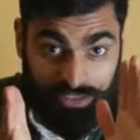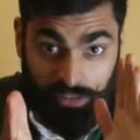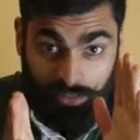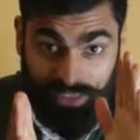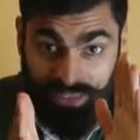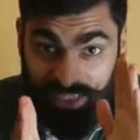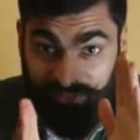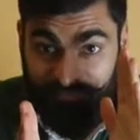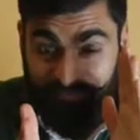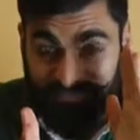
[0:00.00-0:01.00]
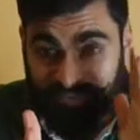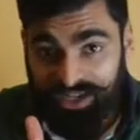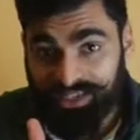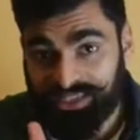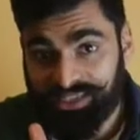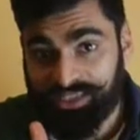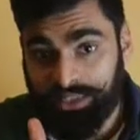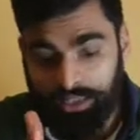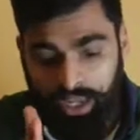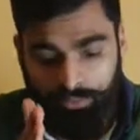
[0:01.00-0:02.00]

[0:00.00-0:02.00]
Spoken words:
it's going to be the first